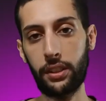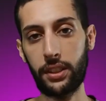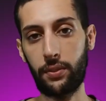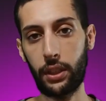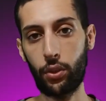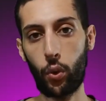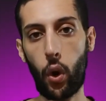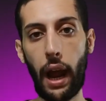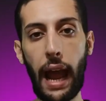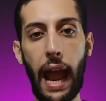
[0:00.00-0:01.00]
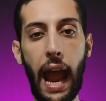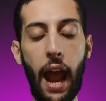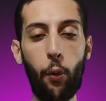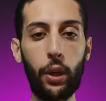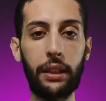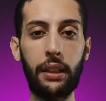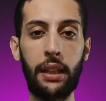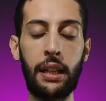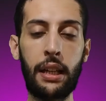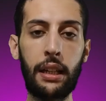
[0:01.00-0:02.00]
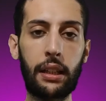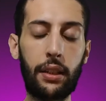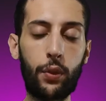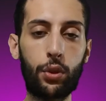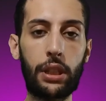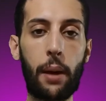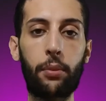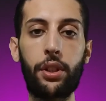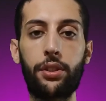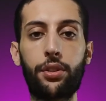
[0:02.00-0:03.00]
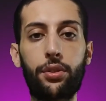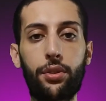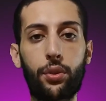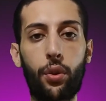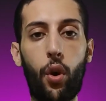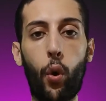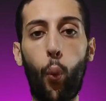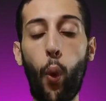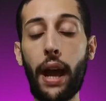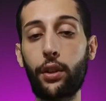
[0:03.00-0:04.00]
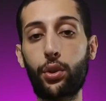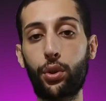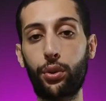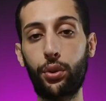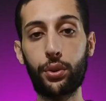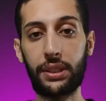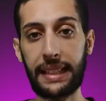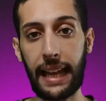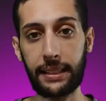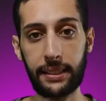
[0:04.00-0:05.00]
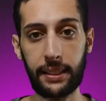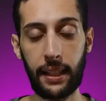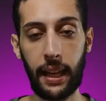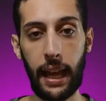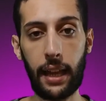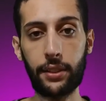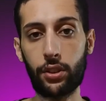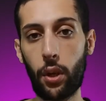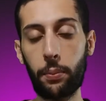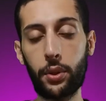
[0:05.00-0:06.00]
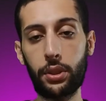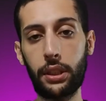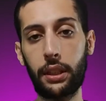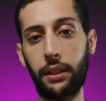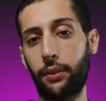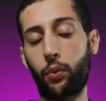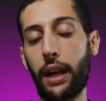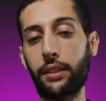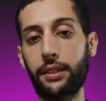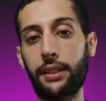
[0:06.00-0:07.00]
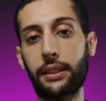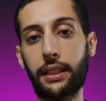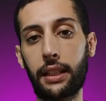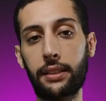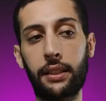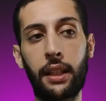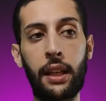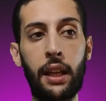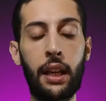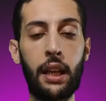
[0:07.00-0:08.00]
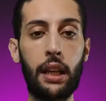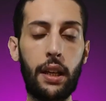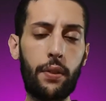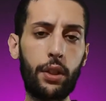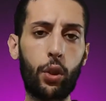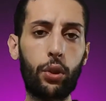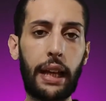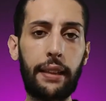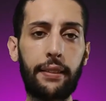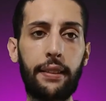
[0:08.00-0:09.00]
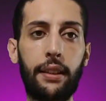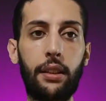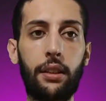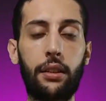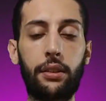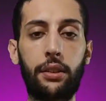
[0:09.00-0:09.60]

this video I will give you some reasons on why you should use Sass and stop using writing CSS. Even though that the